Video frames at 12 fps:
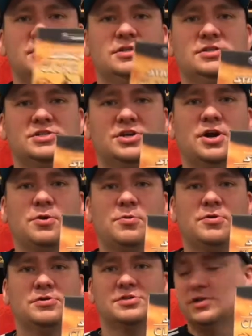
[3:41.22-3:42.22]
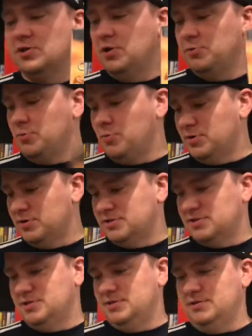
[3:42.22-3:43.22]
Star Wars Clone Wars,
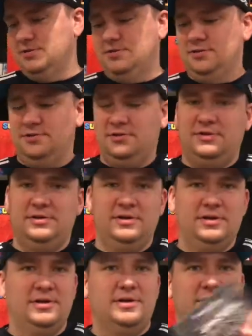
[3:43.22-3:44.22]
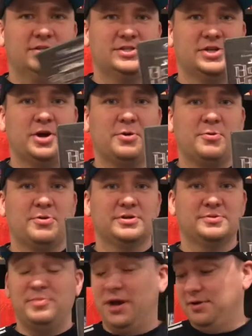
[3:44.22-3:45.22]
Star
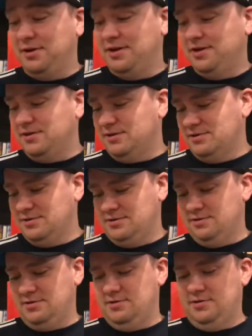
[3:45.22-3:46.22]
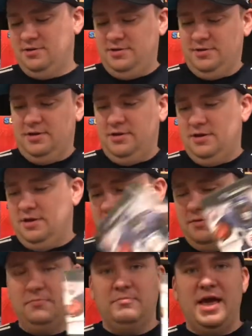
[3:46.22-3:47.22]
Wars Bounty Hunter,
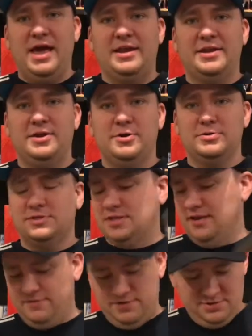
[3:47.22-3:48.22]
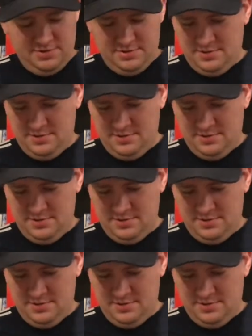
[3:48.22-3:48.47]
Madden 07,